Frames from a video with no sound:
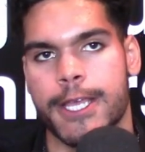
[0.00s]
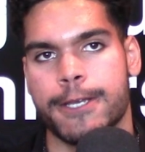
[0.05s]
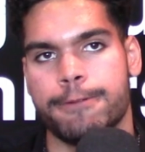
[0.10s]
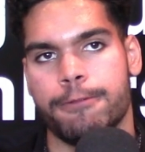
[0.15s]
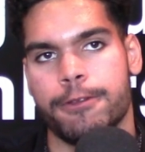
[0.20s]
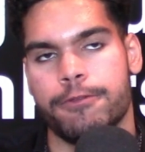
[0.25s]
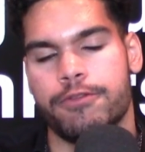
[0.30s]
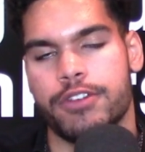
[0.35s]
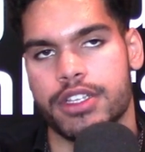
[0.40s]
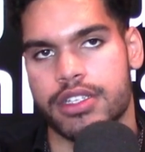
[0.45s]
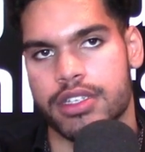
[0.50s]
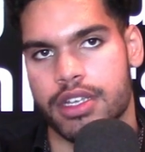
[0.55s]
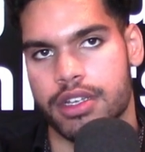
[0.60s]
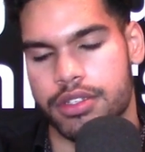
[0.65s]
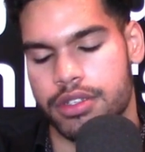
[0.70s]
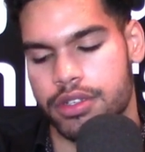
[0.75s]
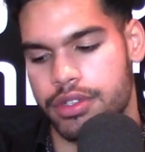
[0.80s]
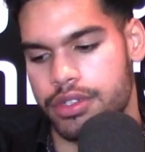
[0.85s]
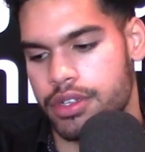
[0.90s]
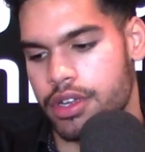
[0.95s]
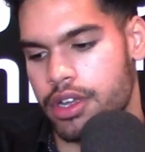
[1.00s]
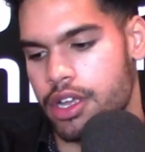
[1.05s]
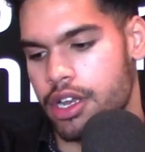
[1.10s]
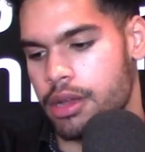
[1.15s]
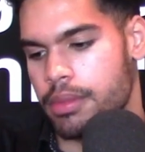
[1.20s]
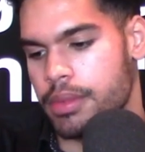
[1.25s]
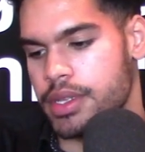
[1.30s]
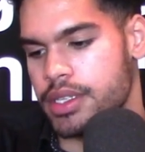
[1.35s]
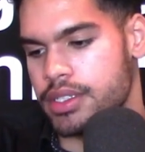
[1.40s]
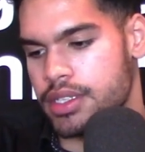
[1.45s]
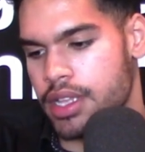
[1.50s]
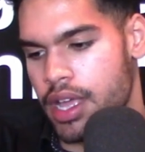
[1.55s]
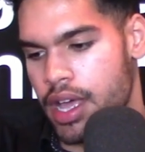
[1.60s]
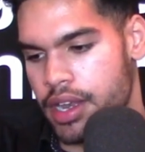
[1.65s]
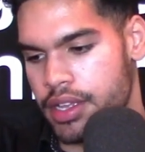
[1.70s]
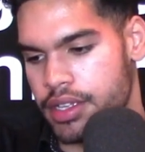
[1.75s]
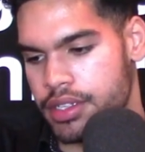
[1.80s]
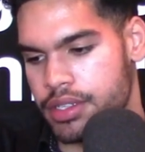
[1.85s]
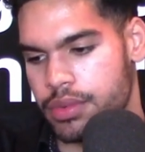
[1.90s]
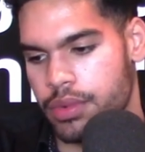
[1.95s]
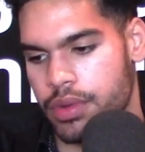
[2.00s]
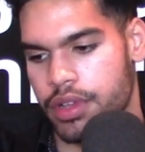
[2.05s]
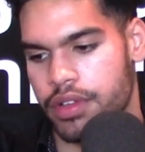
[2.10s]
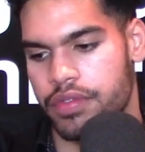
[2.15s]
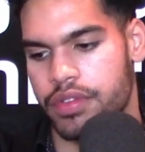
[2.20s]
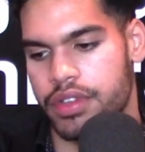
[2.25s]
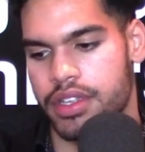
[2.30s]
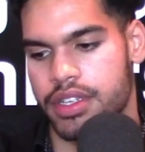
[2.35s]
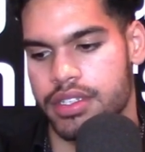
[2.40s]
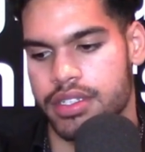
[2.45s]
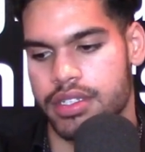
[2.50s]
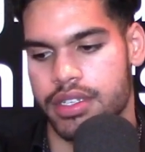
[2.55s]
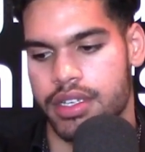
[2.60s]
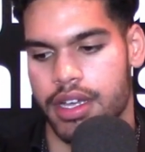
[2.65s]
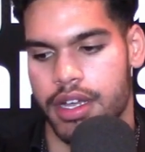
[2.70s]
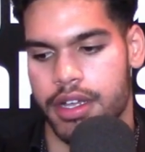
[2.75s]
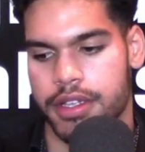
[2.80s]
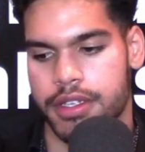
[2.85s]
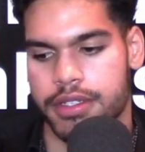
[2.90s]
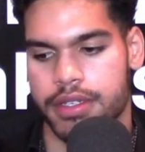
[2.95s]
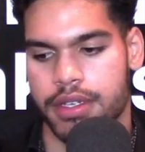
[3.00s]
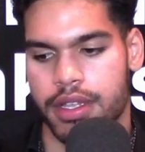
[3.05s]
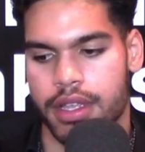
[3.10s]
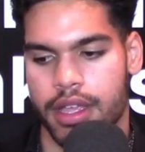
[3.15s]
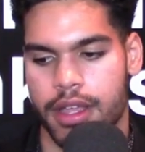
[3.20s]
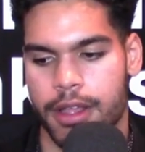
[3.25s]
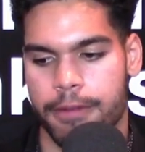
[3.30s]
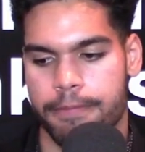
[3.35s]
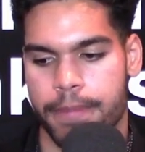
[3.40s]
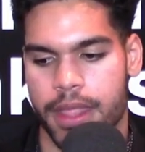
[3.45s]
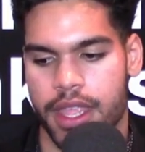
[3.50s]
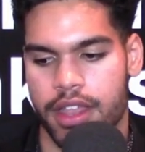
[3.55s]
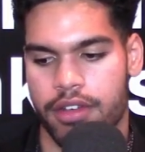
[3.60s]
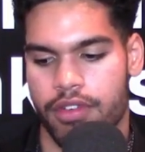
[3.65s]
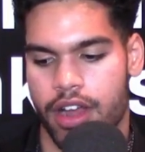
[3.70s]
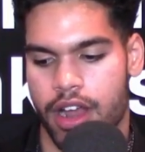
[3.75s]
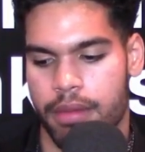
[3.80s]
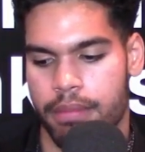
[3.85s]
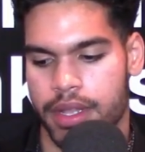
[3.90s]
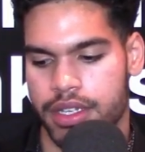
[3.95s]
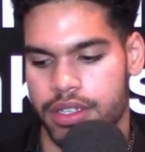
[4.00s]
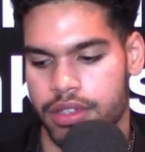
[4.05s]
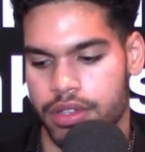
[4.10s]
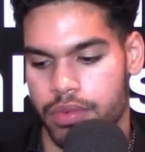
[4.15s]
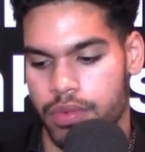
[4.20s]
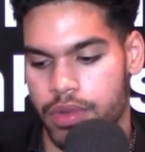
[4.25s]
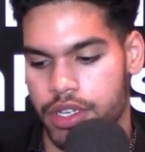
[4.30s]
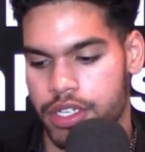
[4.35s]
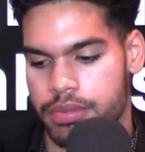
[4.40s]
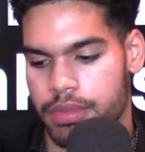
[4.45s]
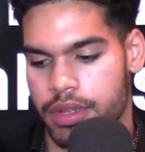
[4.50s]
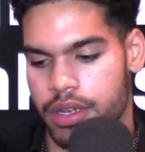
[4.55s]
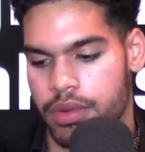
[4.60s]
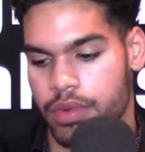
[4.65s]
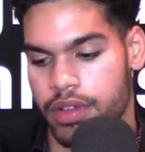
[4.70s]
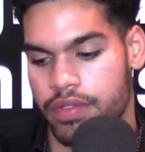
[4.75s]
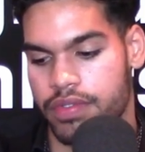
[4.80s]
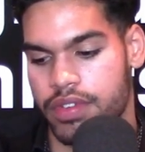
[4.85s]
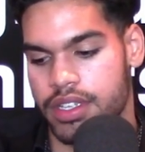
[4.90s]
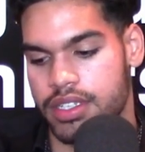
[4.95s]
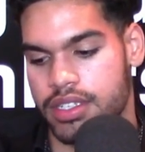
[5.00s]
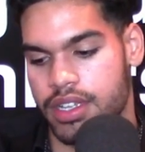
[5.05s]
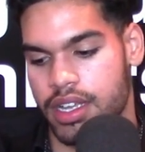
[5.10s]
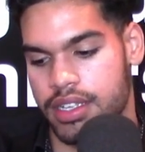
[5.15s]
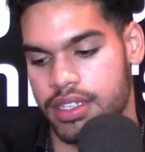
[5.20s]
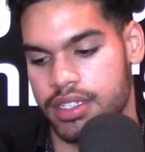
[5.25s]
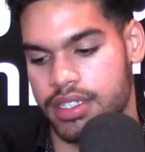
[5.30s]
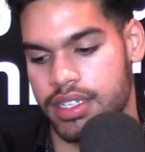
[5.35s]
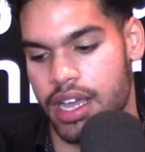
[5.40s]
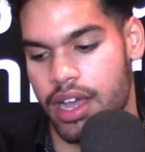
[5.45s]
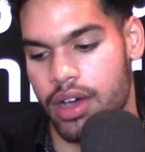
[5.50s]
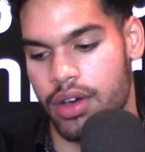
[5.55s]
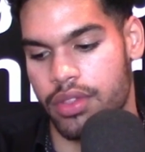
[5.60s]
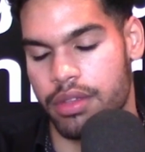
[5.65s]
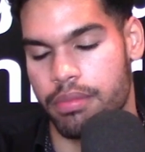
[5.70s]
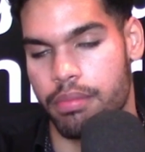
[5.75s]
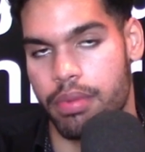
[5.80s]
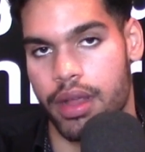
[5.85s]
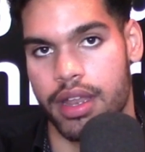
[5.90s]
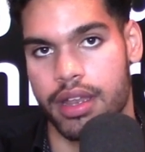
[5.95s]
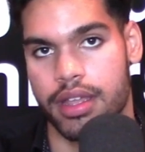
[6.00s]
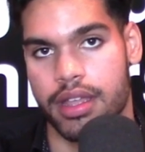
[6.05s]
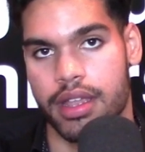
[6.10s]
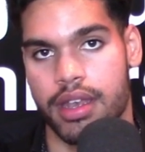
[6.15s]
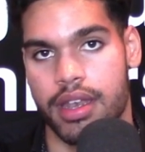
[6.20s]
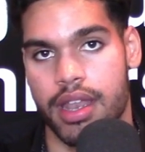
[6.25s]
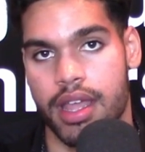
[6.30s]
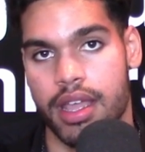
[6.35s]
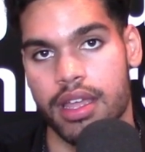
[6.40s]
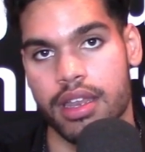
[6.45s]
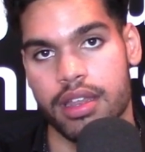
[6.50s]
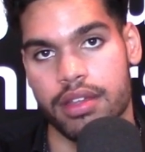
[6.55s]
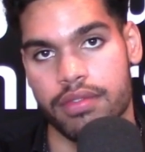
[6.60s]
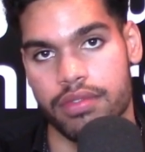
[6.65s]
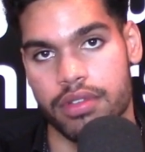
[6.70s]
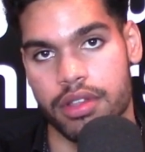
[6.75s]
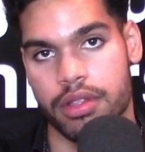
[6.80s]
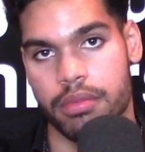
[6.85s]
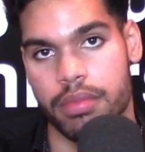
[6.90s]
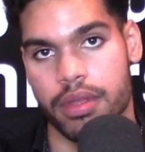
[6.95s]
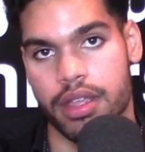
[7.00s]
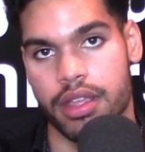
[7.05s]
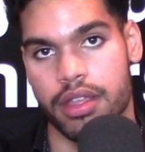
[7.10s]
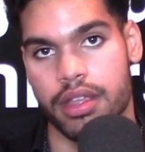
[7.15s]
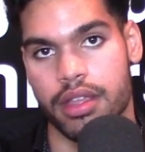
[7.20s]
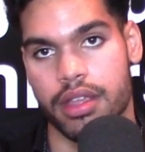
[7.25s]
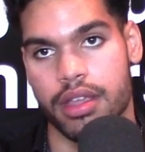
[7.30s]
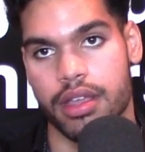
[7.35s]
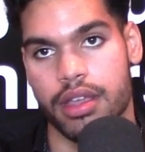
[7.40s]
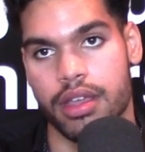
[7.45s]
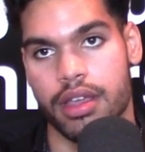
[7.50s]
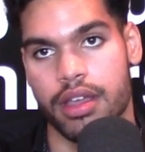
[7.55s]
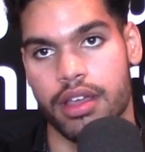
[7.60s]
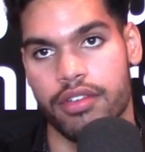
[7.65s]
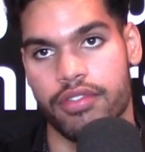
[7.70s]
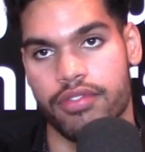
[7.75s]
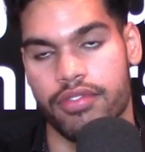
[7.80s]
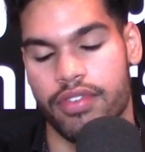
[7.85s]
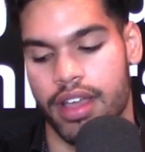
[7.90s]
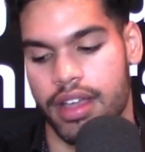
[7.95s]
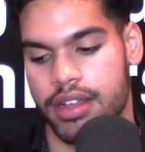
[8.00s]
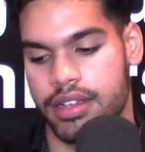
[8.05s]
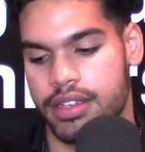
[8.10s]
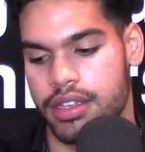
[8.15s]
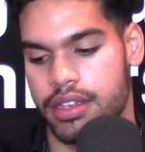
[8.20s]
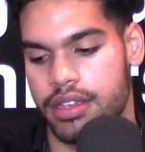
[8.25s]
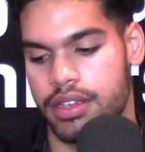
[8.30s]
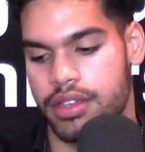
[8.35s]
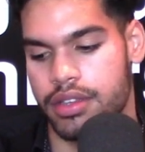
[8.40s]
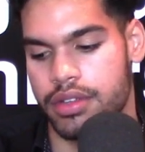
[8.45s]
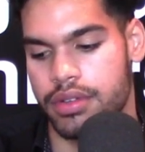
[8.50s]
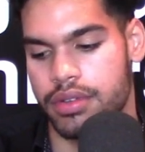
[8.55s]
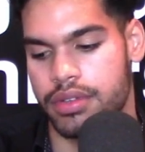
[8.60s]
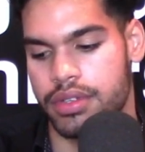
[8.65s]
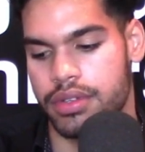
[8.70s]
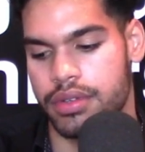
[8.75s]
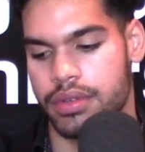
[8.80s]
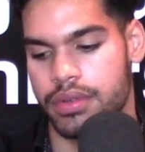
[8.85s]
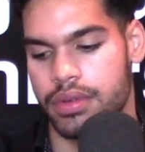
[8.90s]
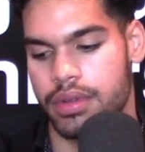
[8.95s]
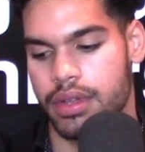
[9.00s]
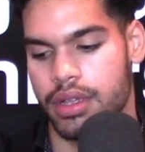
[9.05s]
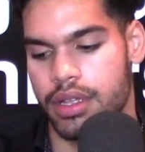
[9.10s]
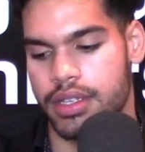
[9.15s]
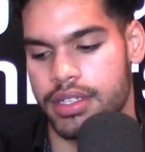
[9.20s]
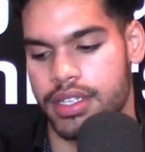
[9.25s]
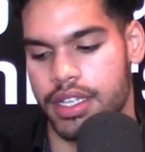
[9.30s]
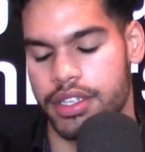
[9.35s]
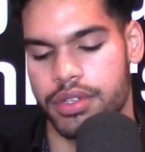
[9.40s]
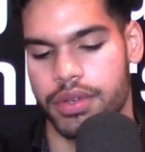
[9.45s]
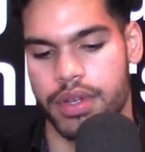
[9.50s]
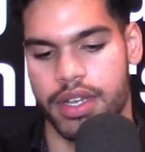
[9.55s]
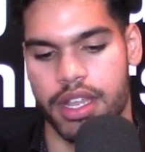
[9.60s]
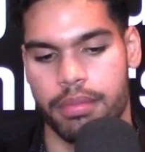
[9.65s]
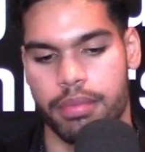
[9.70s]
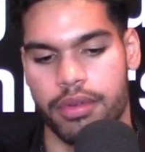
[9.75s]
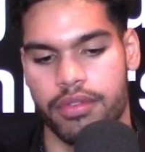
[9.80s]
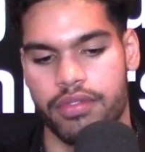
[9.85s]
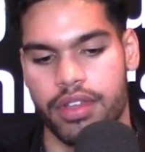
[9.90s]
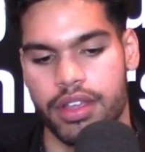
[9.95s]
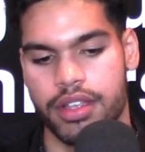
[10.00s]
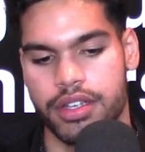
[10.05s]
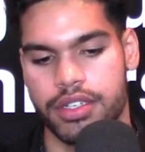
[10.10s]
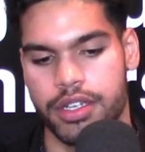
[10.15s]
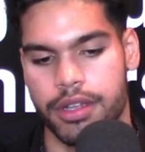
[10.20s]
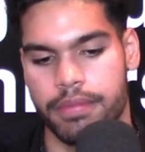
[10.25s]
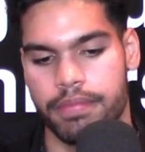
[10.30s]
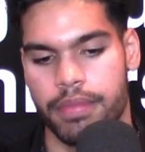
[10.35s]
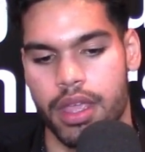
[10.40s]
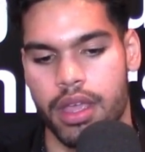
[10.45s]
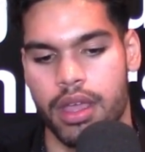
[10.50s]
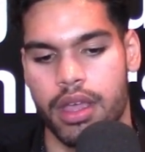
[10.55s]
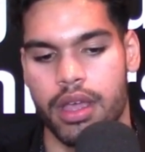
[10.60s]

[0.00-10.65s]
We've discussed socioeconomic status. We've discussed environmental enrichment. We've discussed how the brain can negatively be affected due to sensory deprivation.